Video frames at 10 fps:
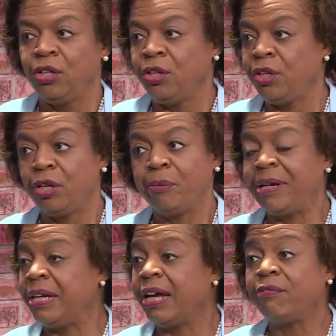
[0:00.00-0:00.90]
You know,
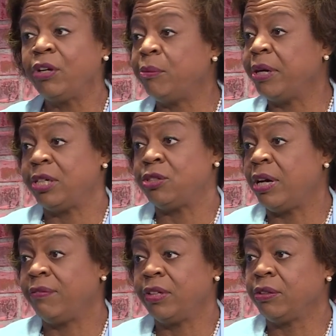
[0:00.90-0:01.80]
Ben, everywhere I
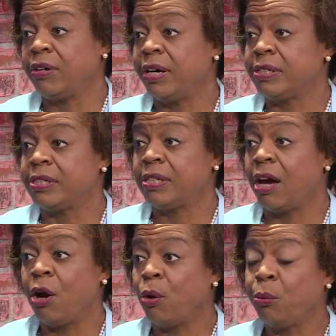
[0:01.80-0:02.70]
travel across
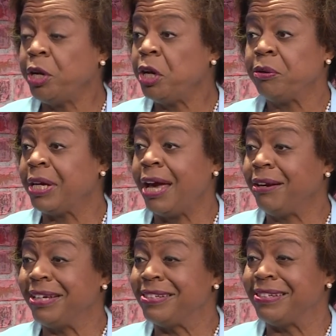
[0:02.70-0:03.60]
our 100
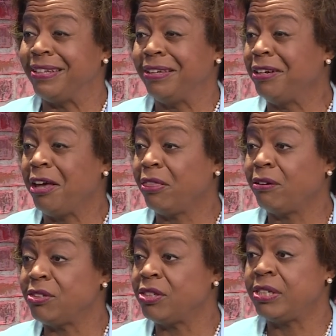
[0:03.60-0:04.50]
counties in the ninth largest